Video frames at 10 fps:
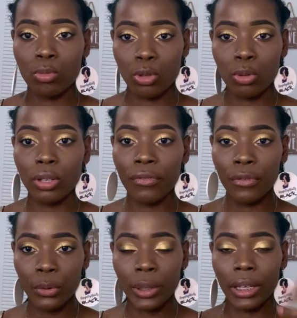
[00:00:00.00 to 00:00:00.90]
so the
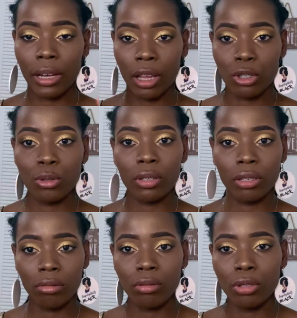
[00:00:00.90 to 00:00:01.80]
food can
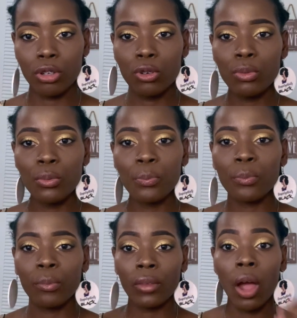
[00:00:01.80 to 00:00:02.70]
actually, you know,
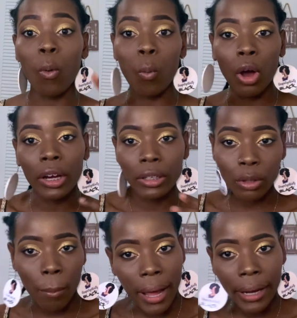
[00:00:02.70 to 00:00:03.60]
work on your
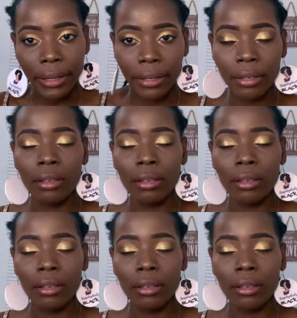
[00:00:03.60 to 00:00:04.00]
body.